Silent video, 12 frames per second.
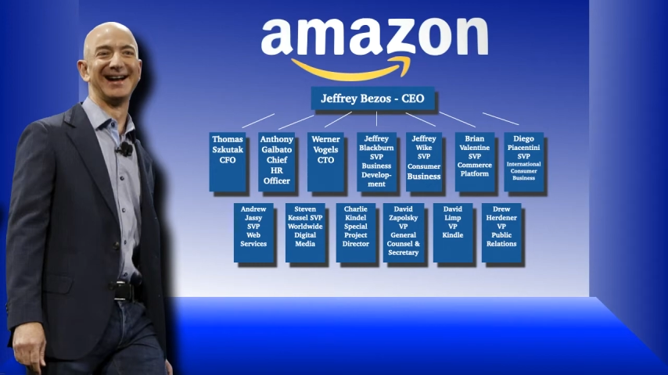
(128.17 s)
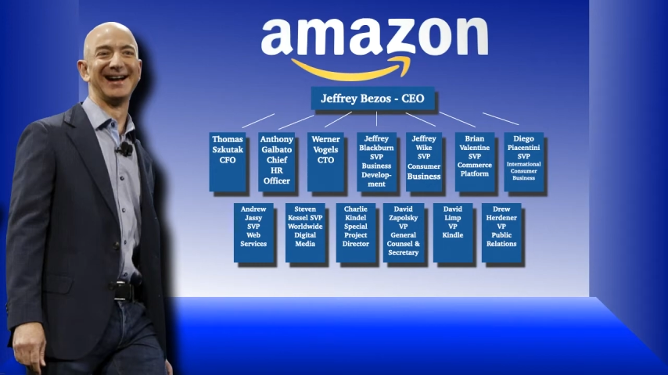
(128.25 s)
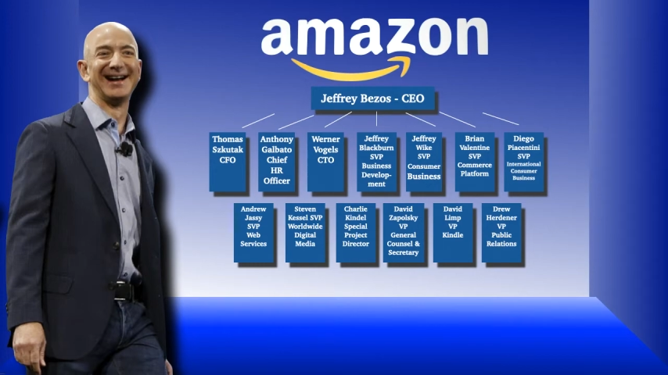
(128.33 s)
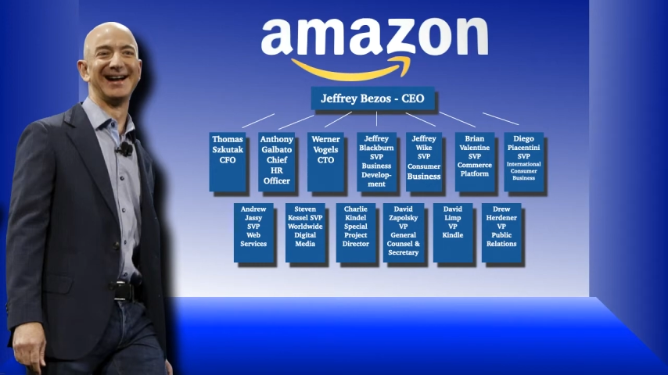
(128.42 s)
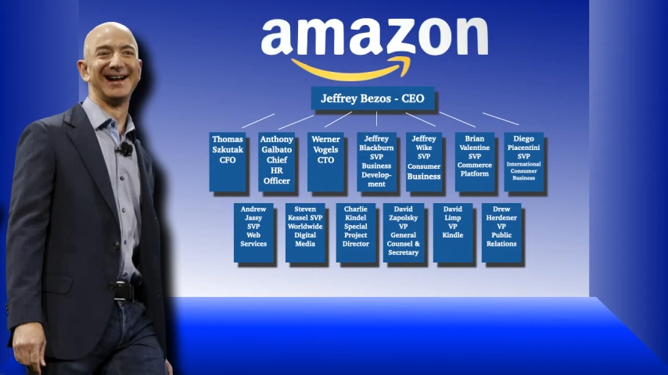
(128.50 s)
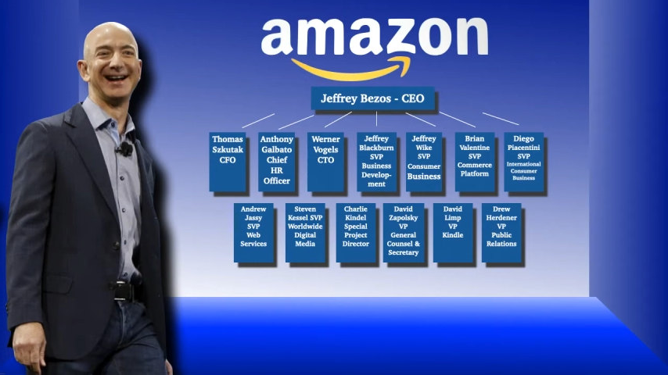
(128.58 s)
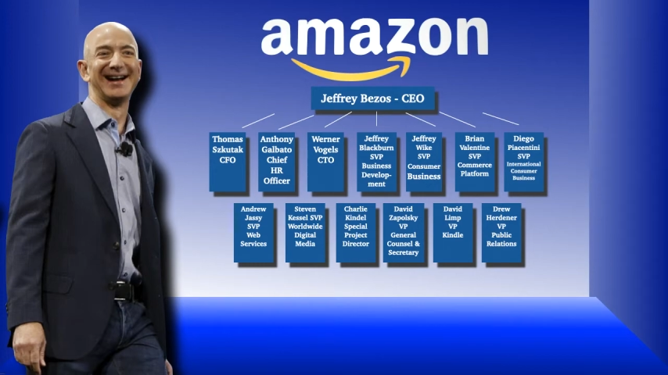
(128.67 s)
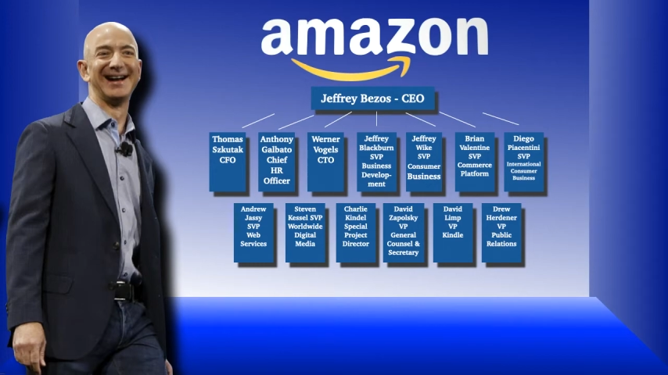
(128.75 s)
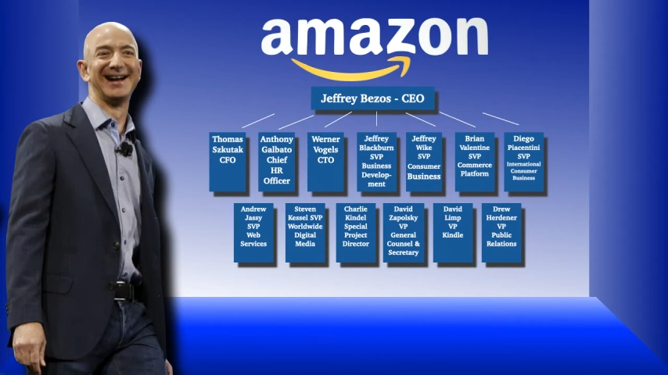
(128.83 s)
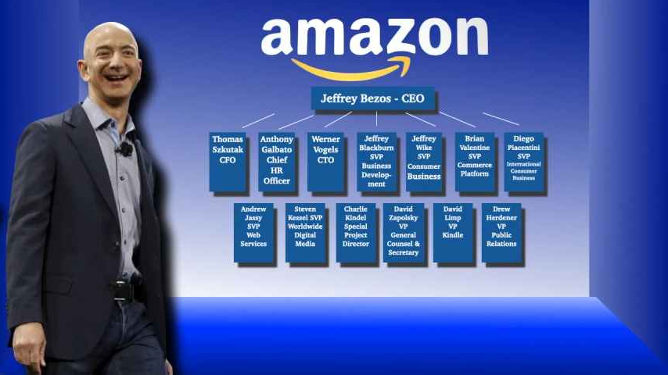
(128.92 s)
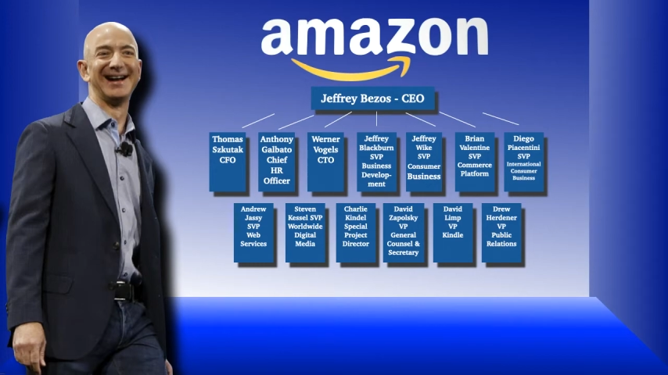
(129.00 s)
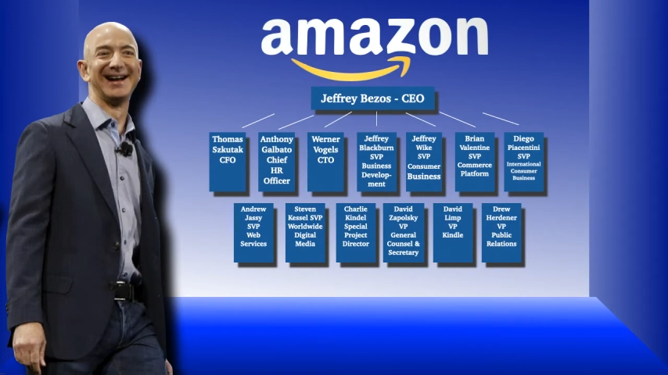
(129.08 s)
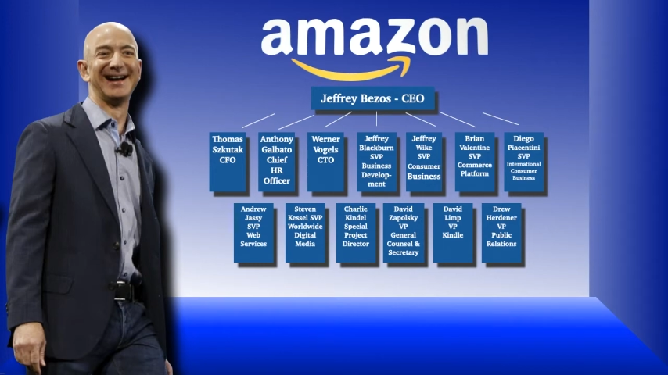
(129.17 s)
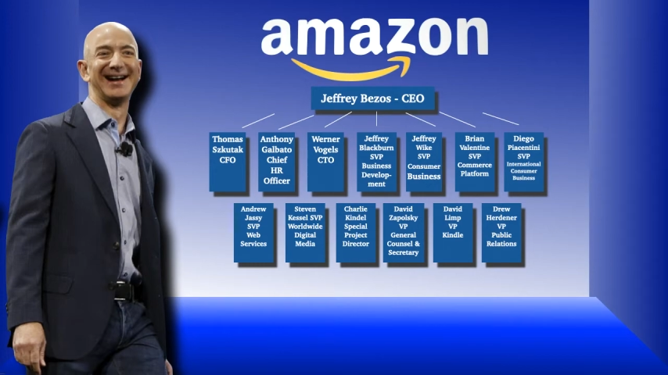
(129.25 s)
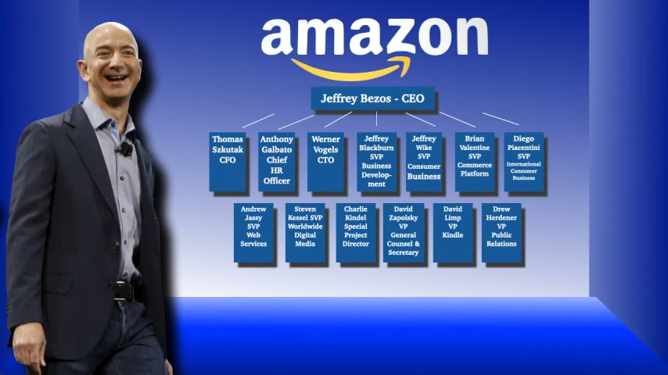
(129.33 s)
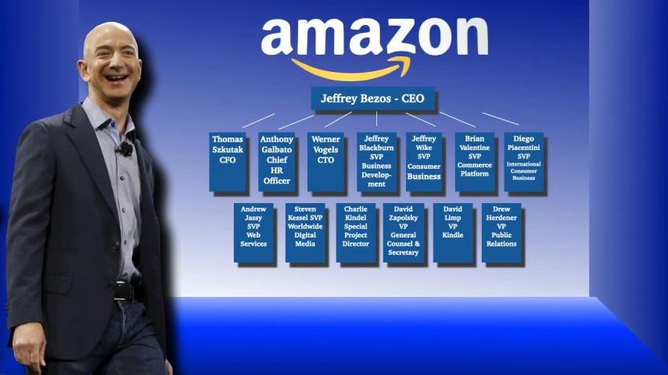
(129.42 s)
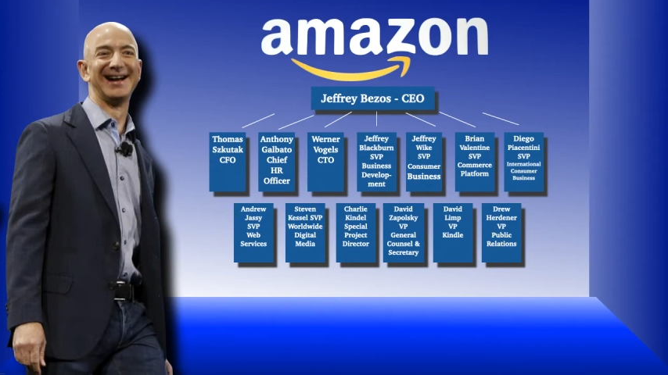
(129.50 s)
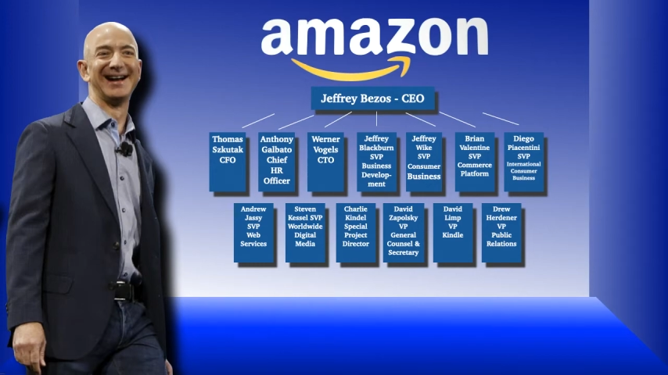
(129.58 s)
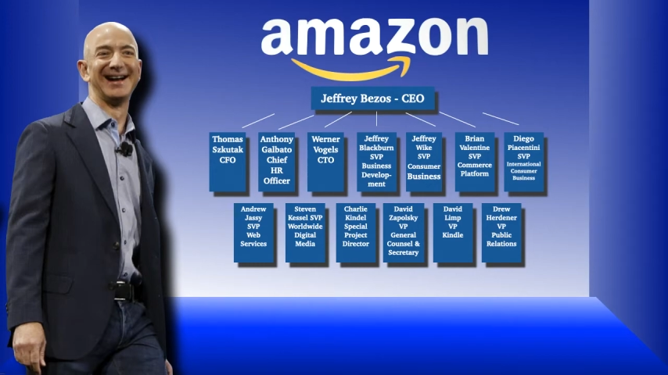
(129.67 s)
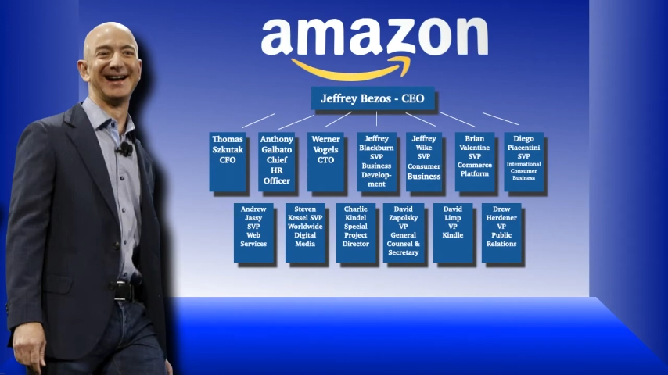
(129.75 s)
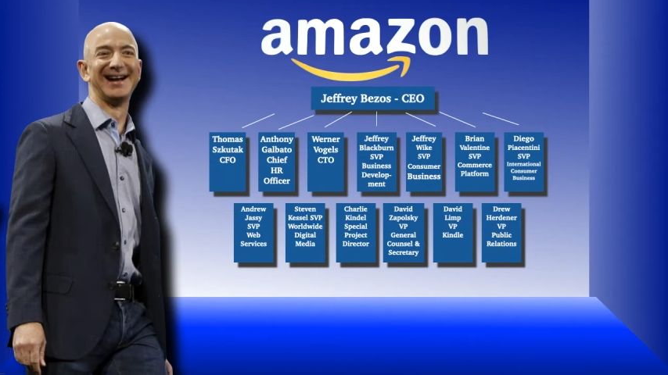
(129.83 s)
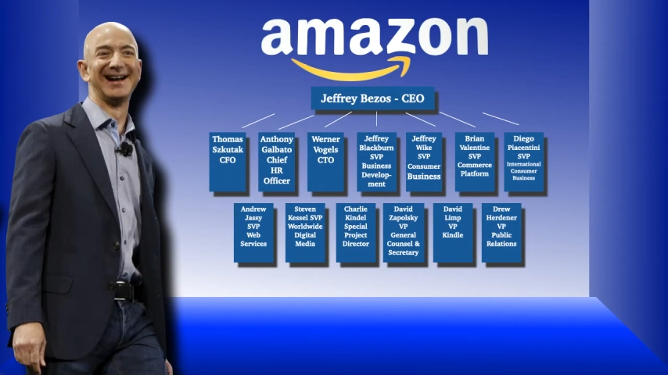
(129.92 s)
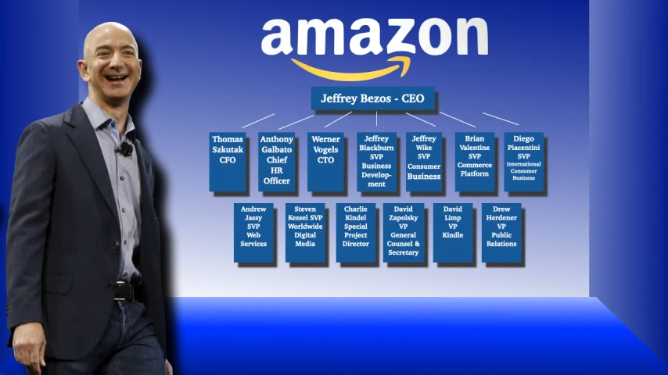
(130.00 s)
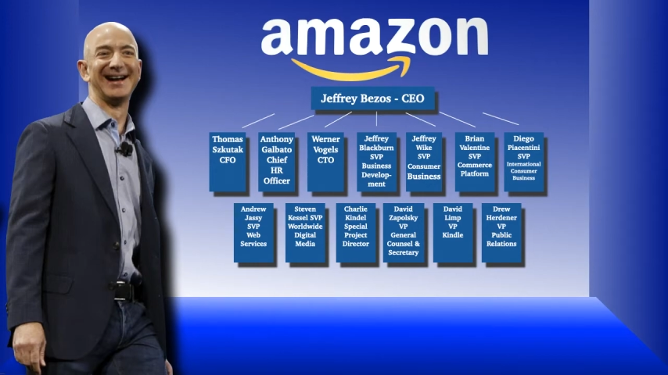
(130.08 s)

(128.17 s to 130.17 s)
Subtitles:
[no speech]